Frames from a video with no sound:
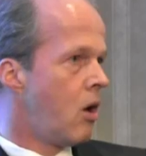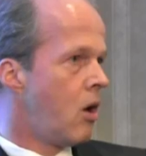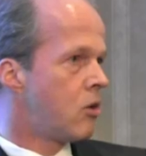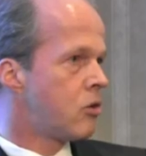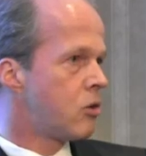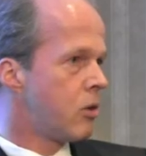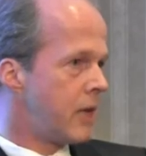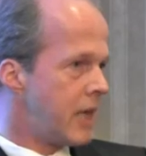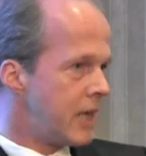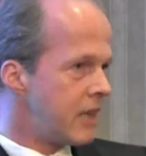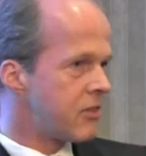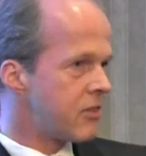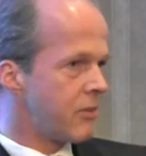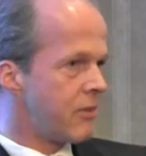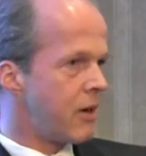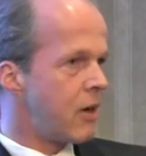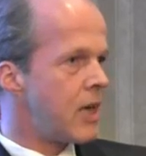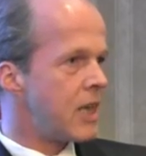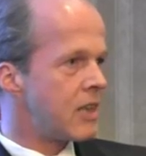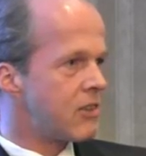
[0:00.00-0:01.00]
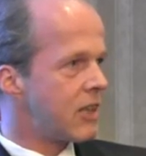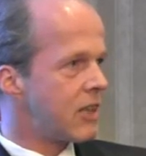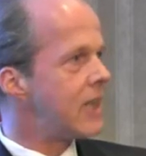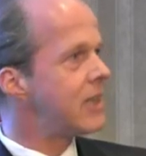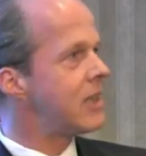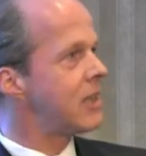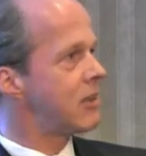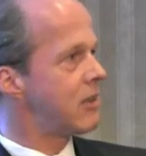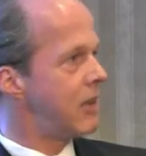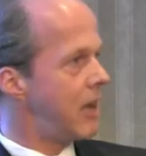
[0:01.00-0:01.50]
So that is a very
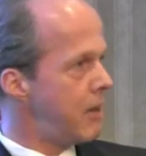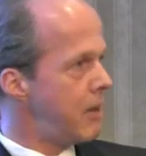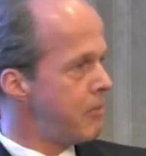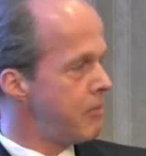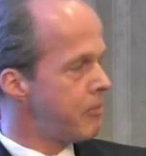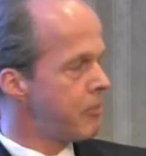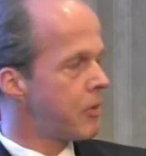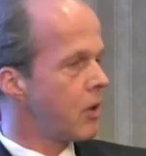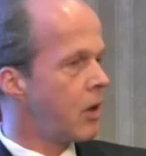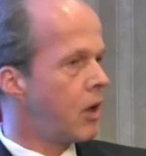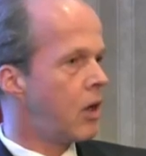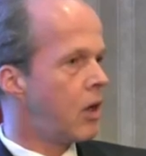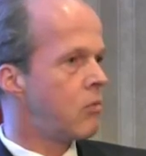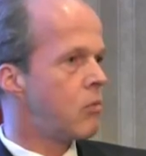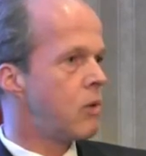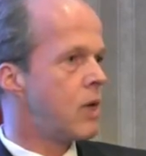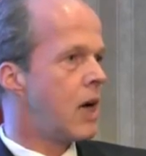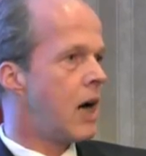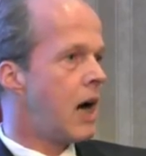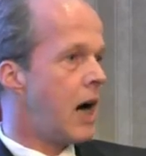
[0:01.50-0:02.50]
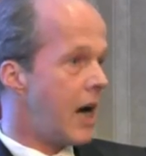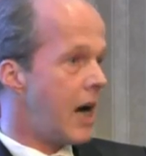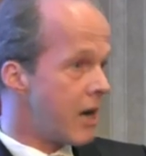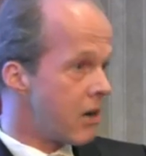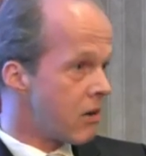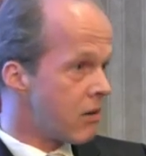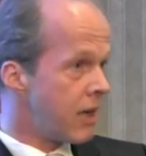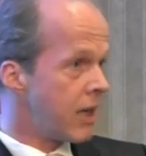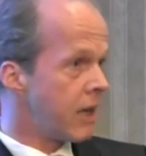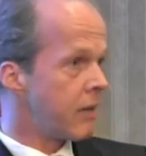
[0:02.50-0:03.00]
exciting time, and we are
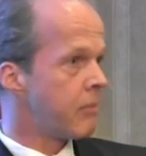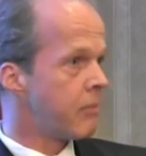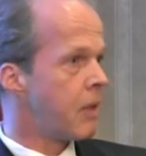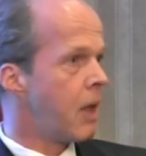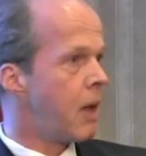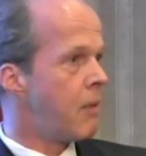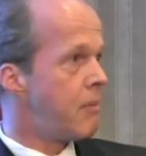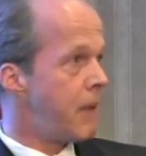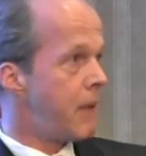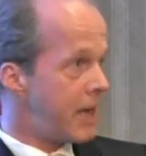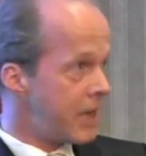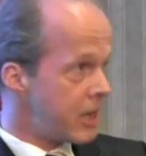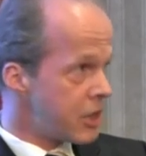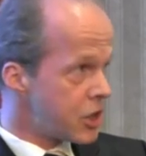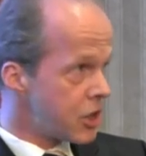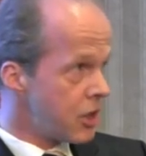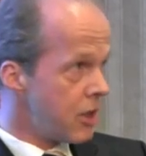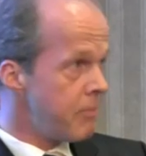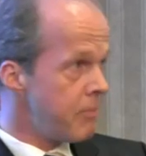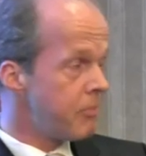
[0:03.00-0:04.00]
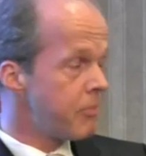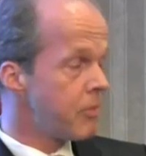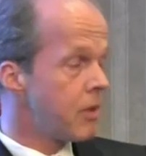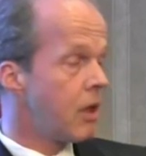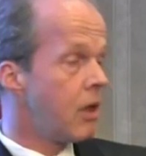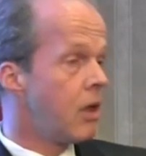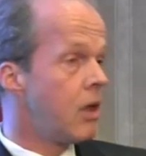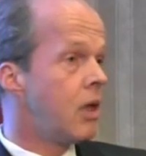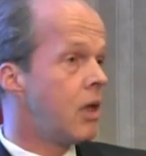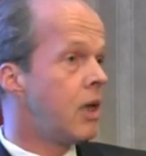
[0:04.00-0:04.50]
hiring a manager
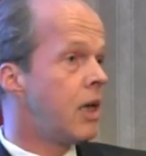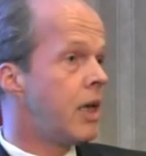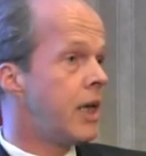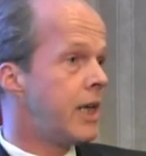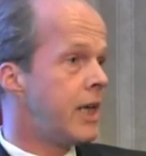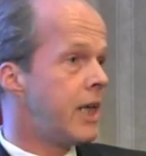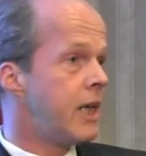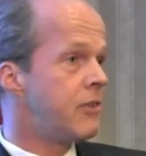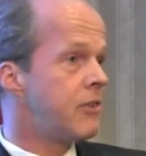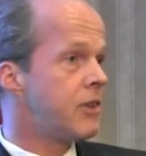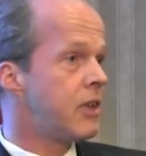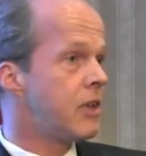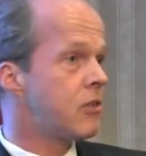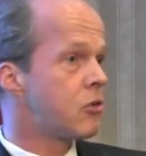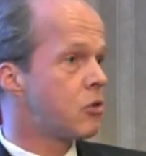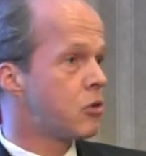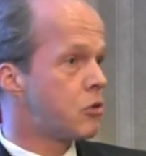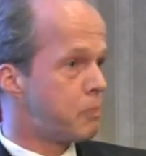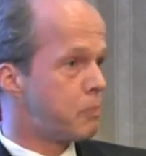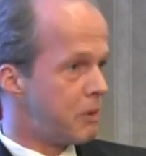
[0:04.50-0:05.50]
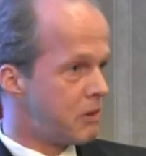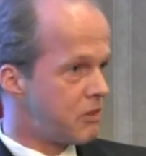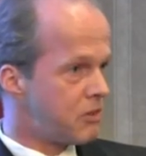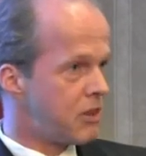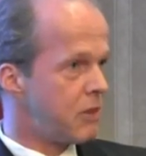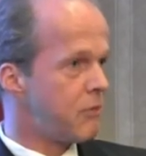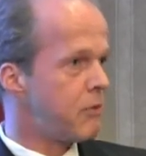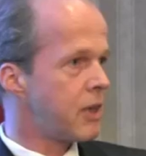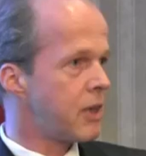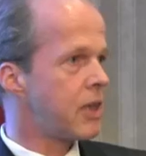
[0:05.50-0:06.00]
in ESA to
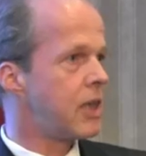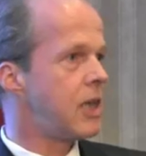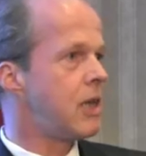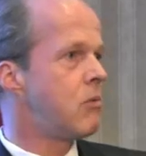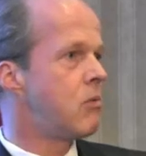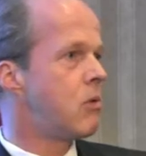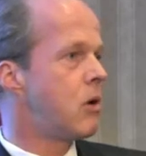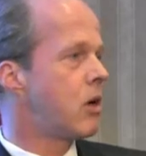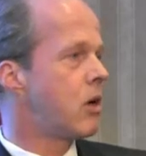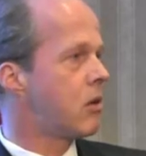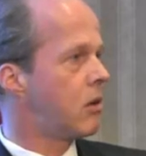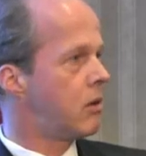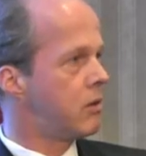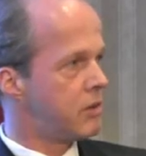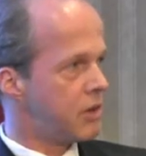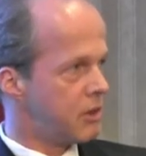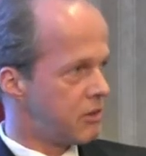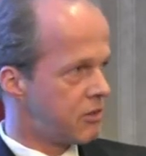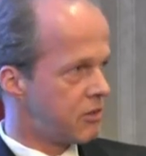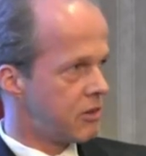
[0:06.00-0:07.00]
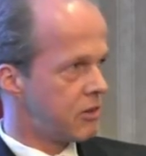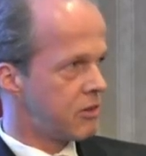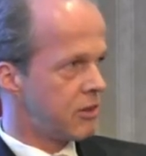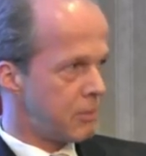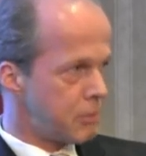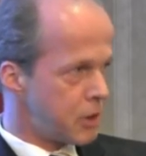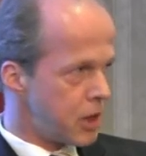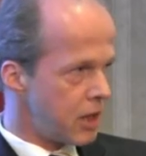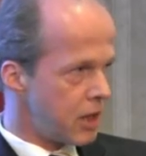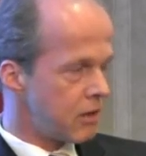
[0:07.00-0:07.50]
specifically work on this
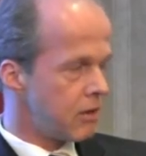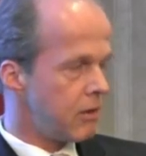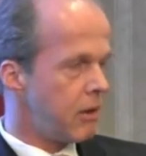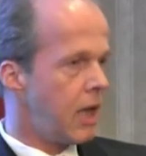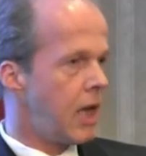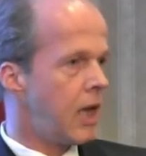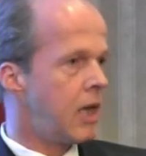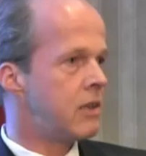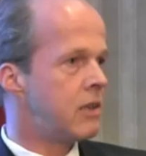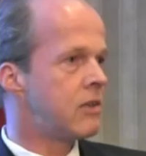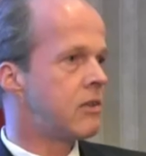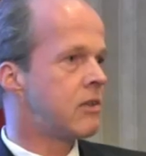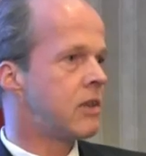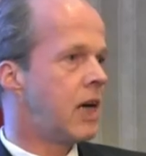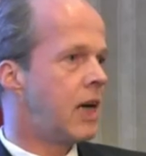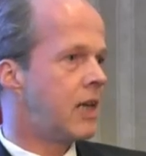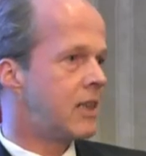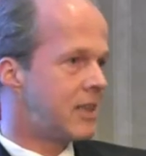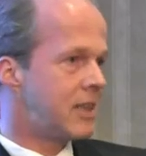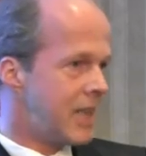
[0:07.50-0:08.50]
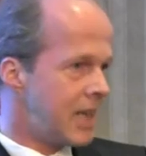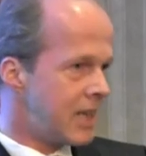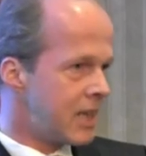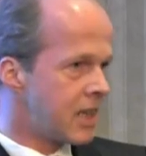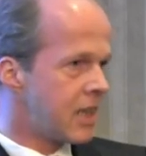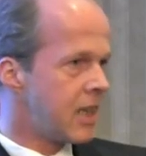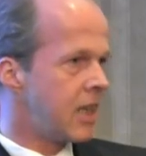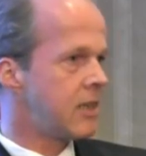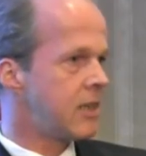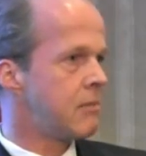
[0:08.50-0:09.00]
subject, and a
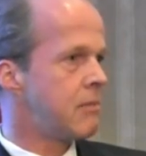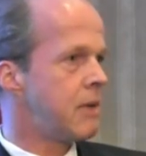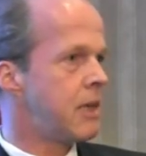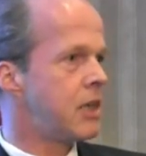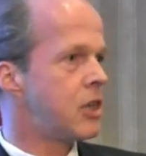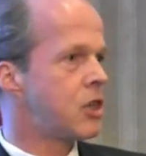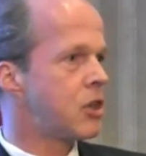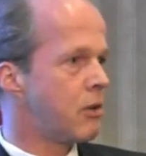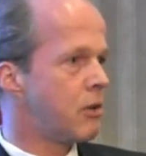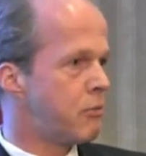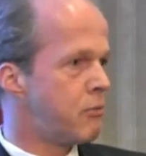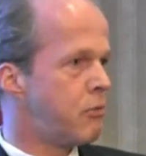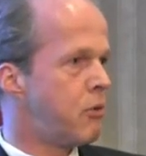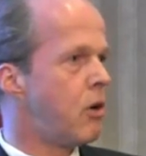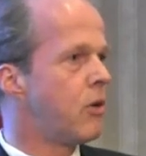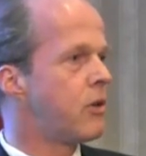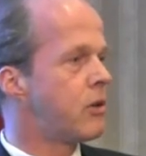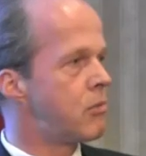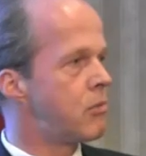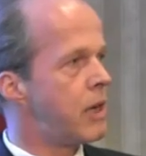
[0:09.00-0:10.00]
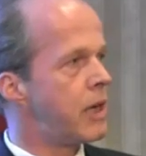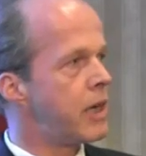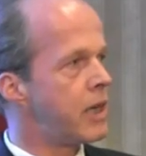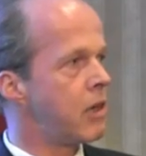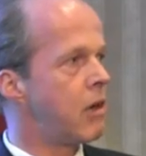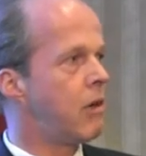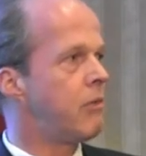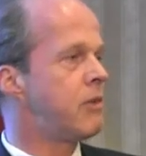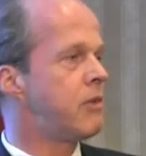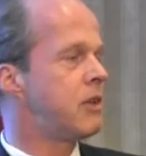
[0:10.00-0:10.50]
dedicated manager for the
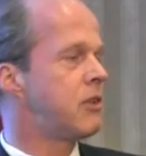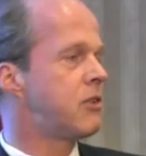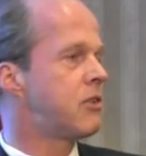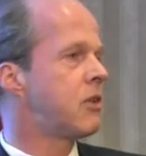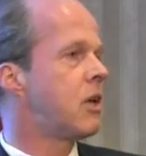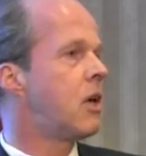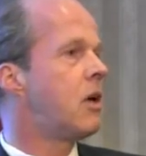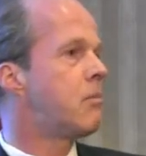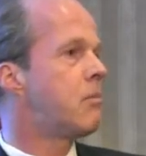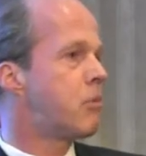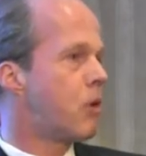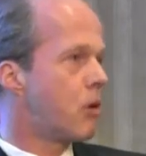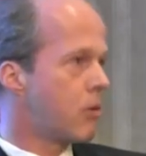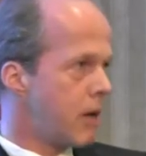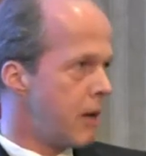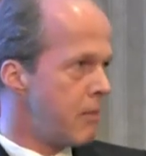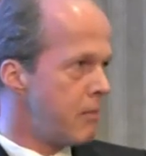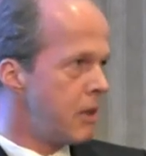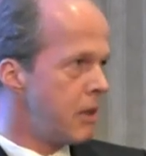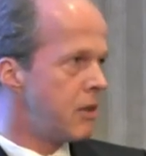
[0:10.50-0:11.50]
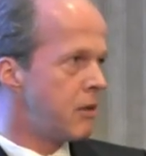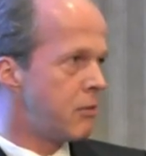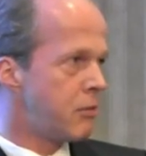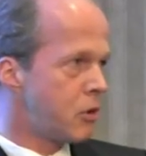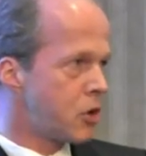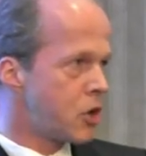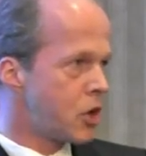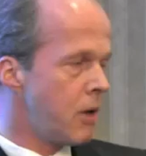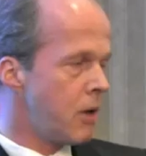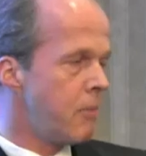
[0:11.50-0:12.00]
running of this program in the
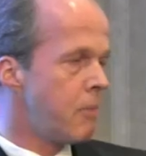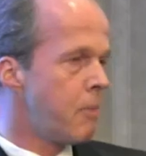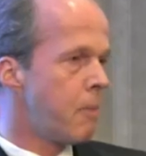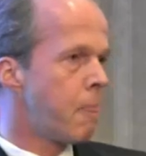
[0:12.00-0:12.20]
future.